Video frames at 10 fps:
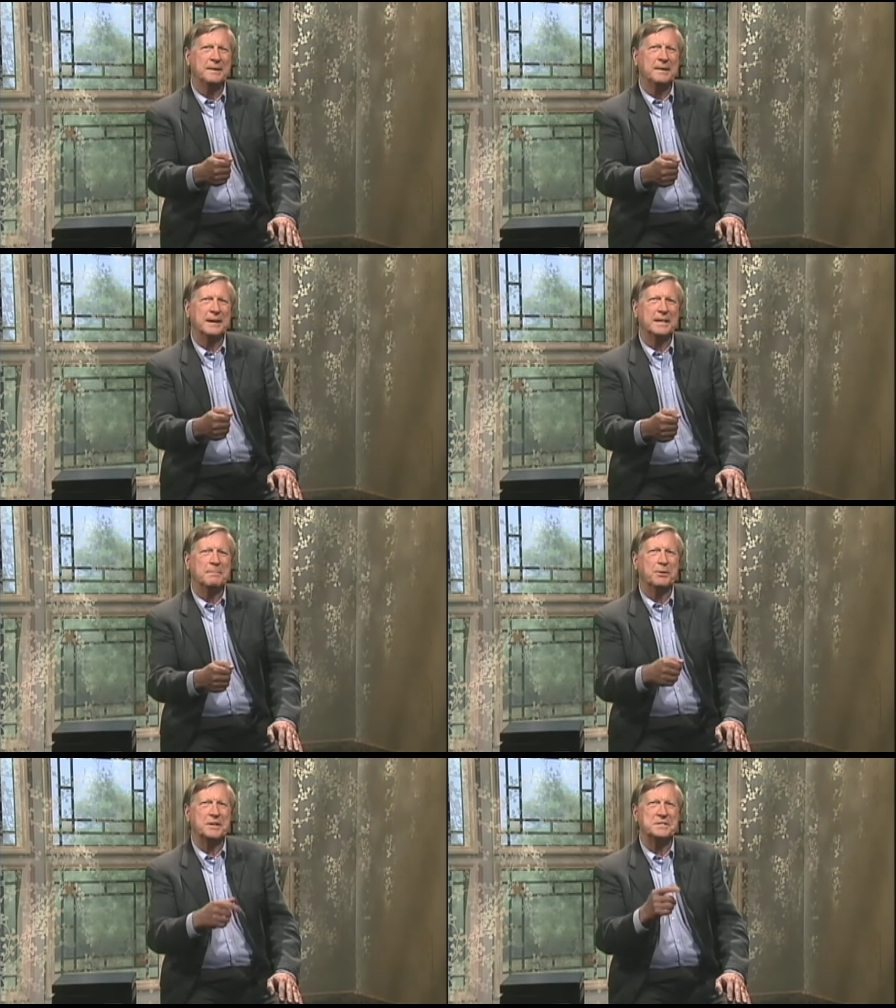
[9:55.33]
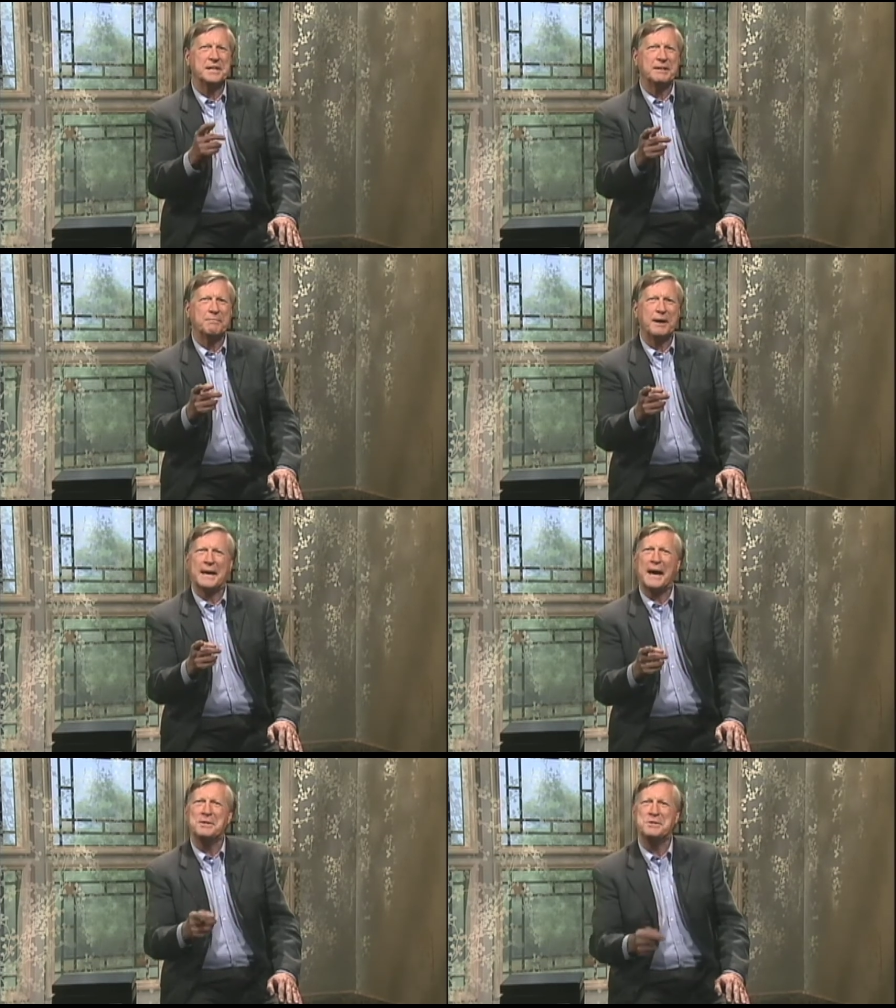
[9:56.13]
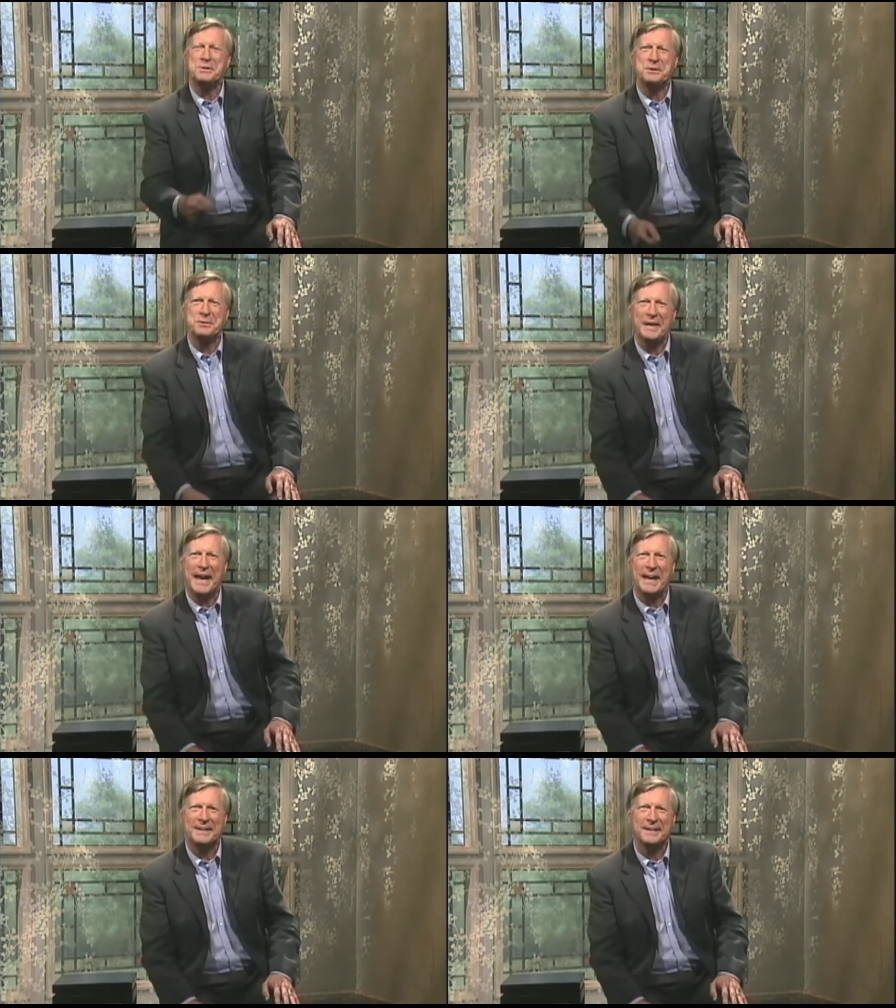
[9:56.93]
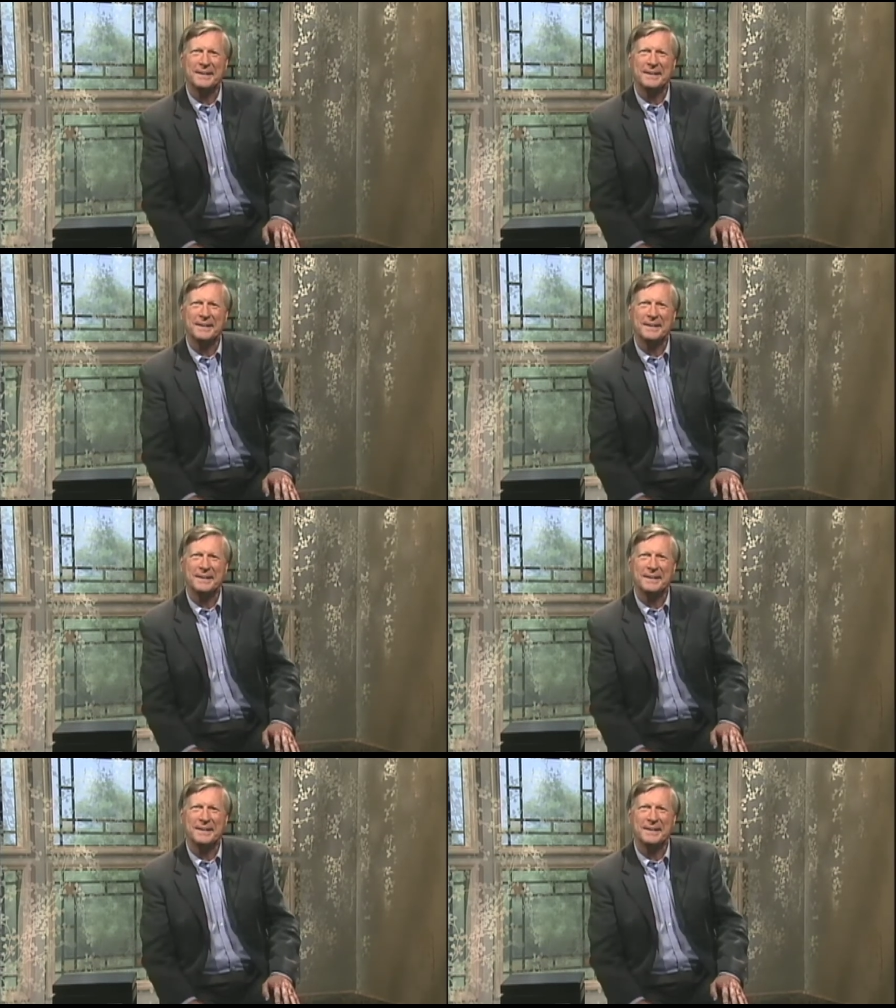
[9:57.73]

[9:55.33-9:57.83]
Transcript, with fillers: and the boy said to Frank, How did you do that?